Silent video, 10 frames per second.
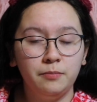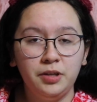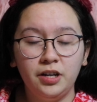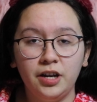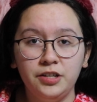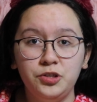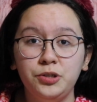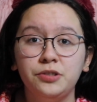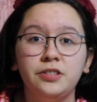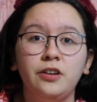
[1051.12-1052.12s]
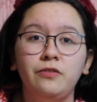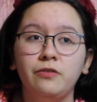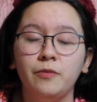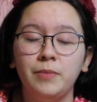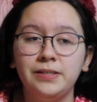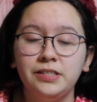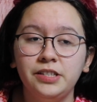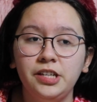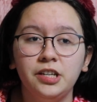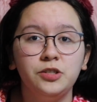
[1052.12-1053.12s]
be kind to yourself
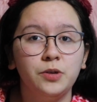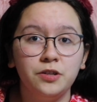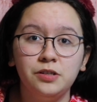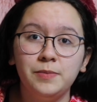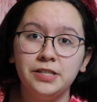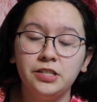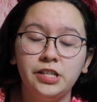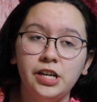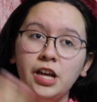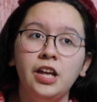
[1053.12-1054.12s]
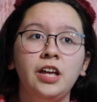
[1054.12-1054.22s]
mentally and to others mentally,